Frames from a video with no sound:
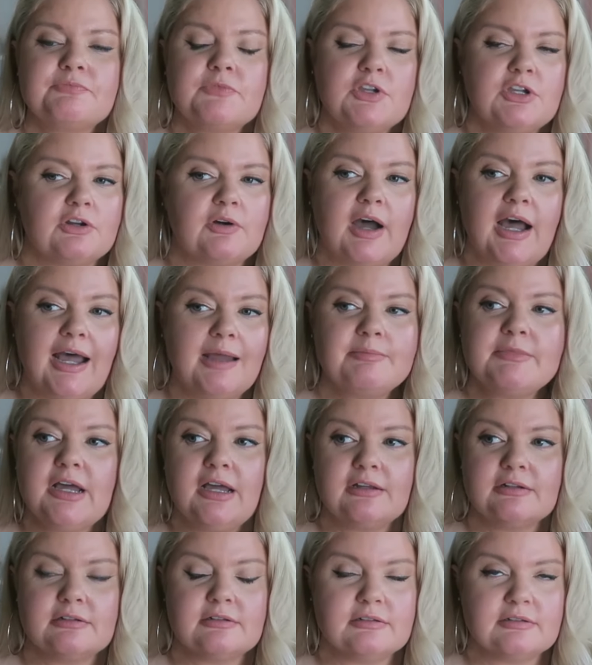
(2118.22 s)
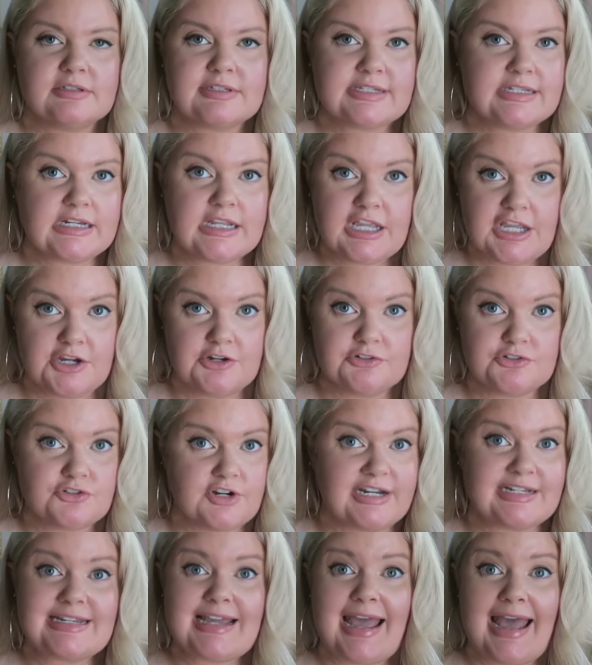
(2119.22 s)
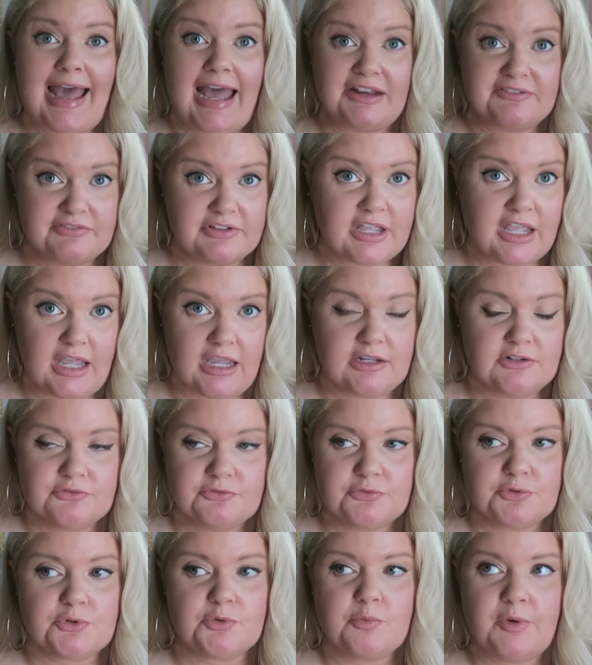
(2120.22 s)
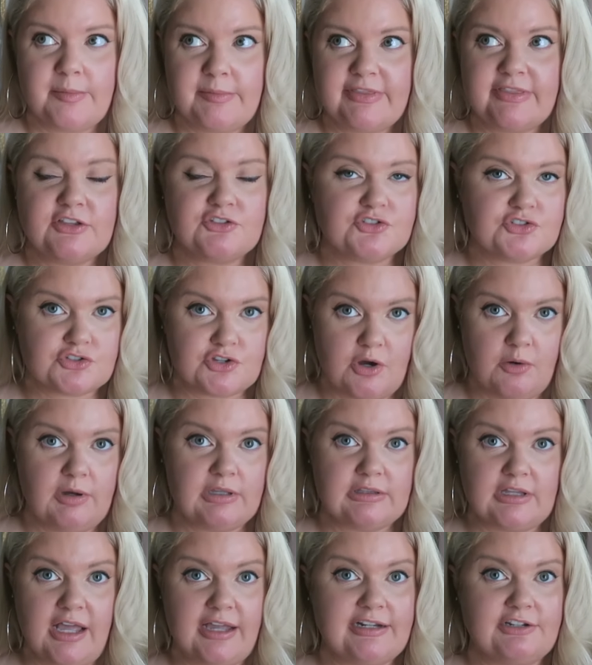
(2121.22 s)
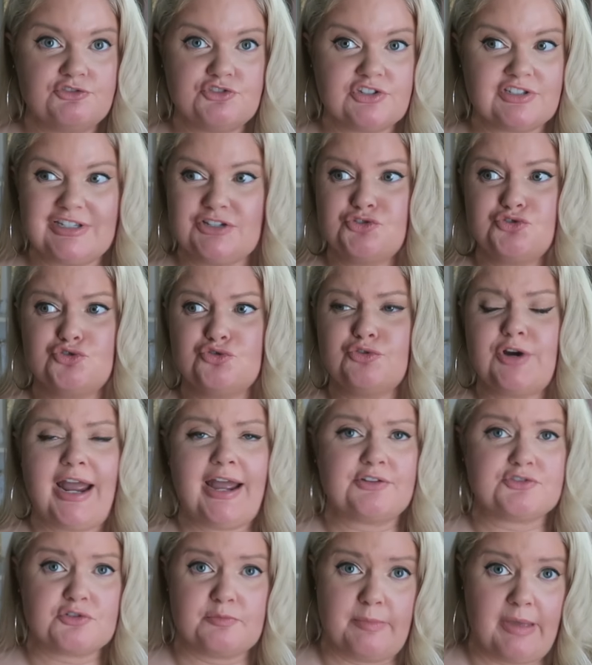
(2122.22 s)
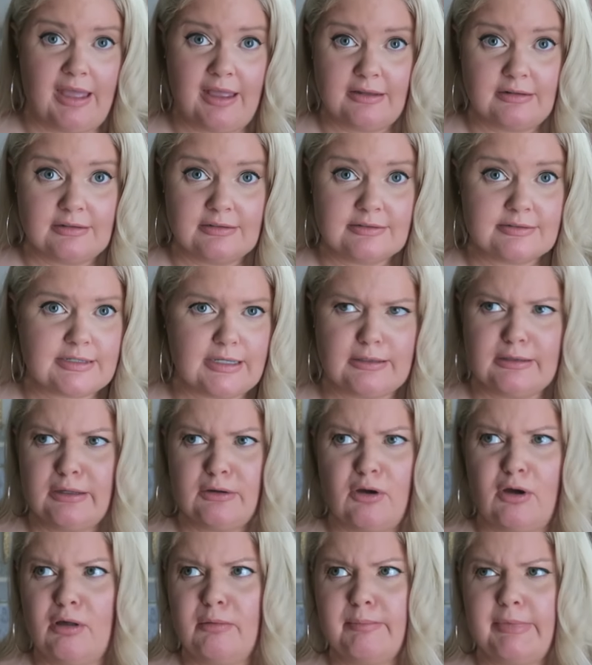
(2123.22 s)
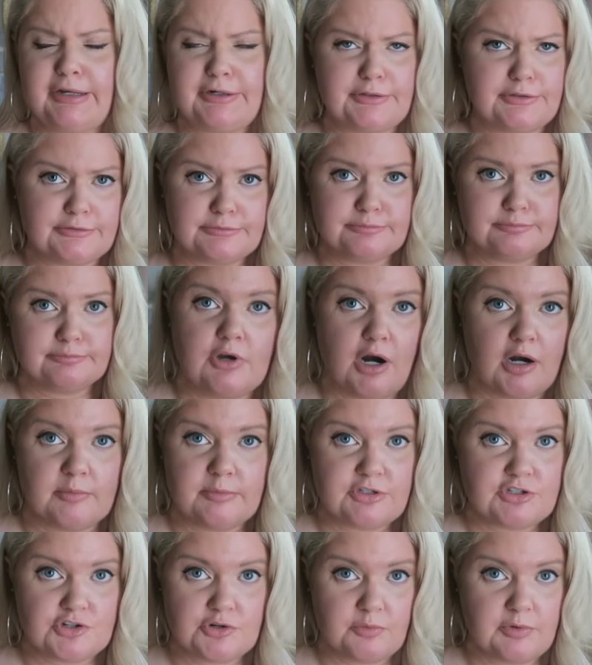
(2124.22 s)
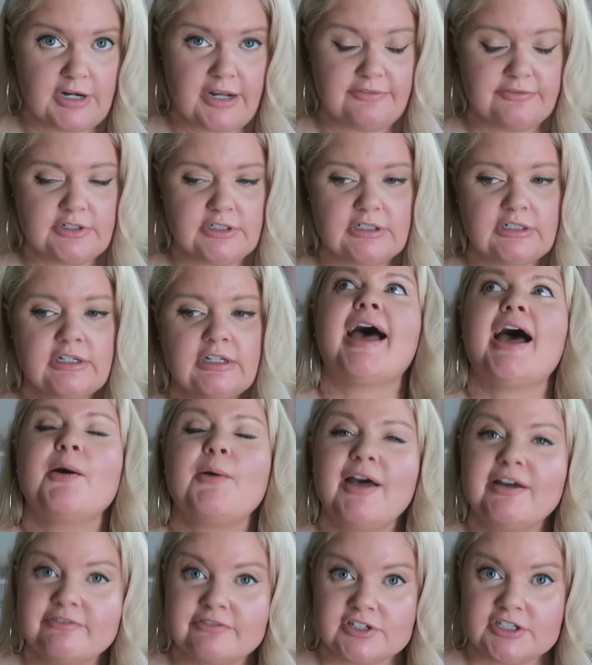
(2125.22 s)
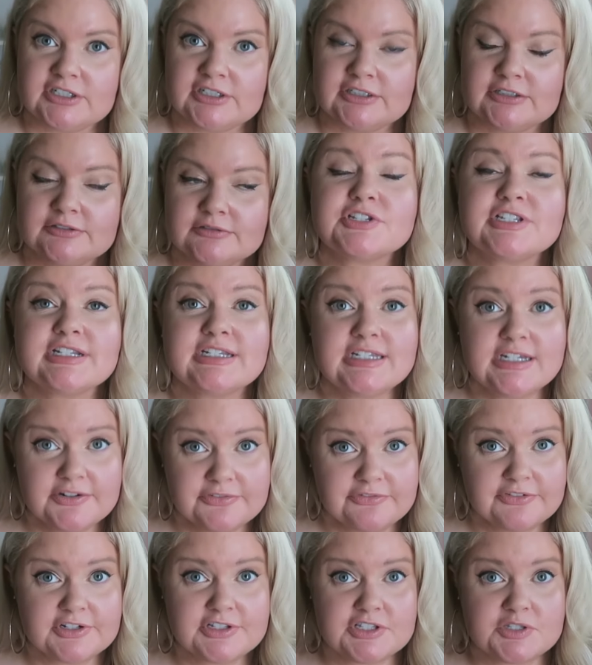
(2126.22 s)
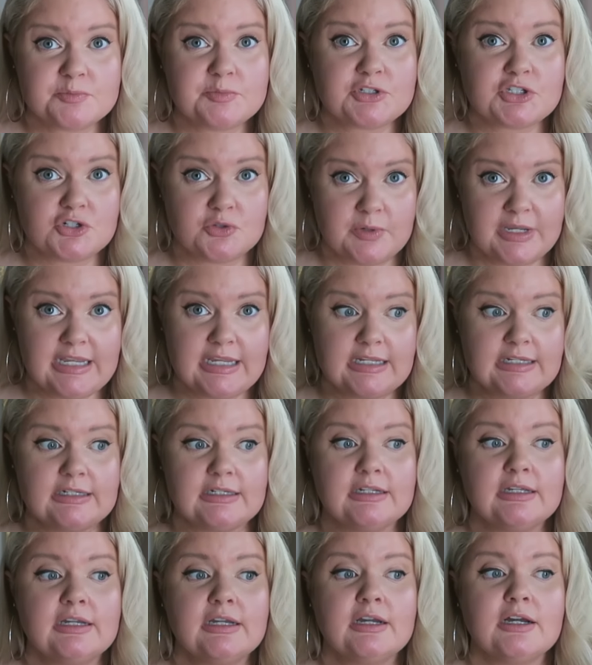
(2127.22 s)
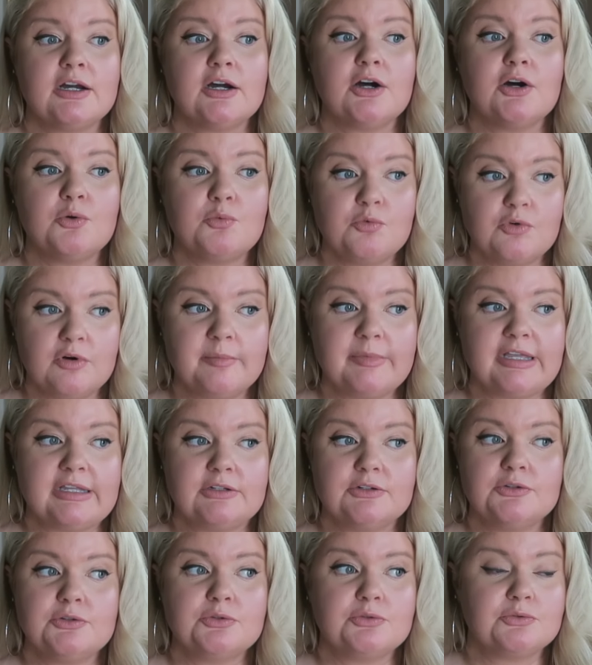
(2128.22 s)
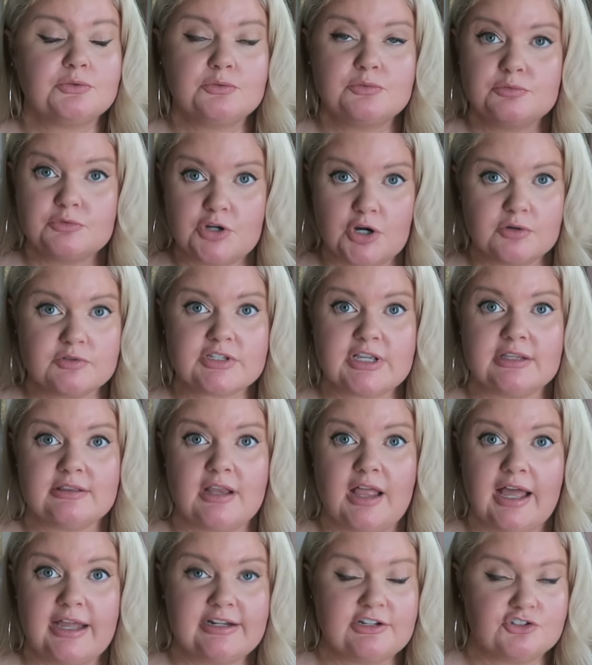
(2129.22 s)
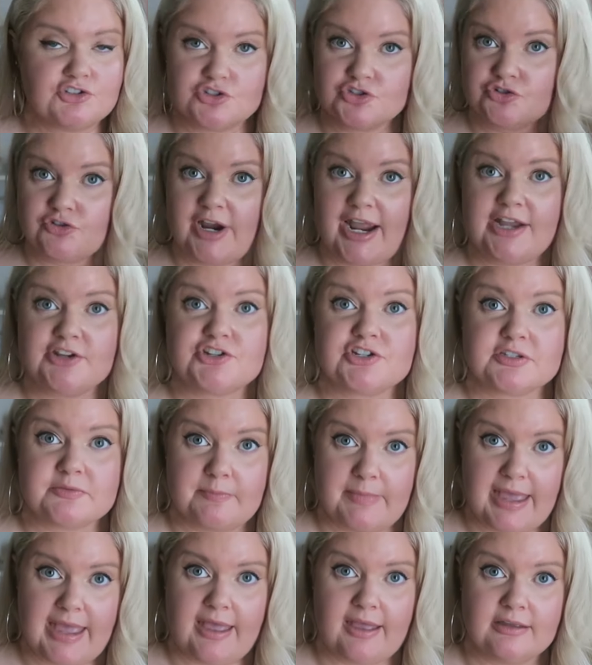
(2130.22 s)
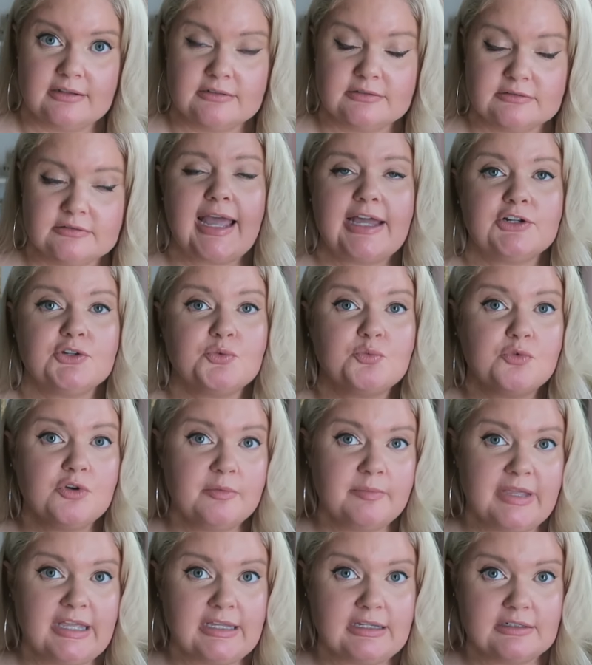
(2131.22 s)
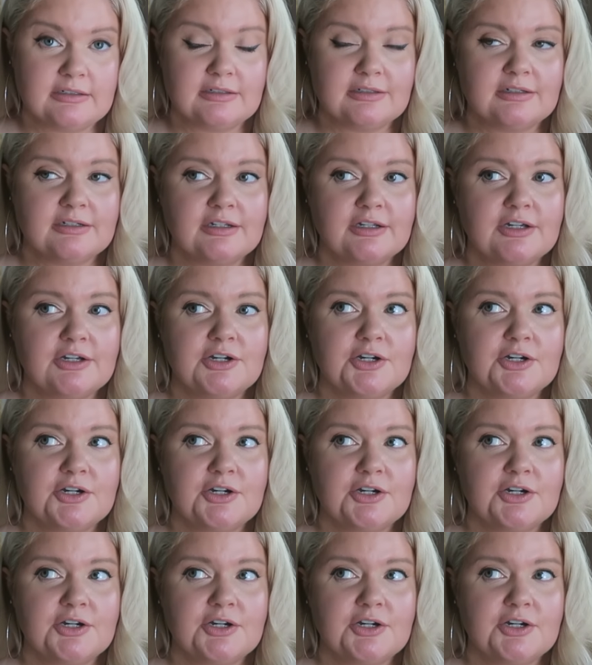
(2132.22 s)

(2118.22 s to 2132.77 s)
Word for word: you know, I'm not sitting here and trying to advocate for women that just go online and just like trash men and say like all men are garbage or whatever. However, there's a difference between a woman who goes online and just trashes men and a woman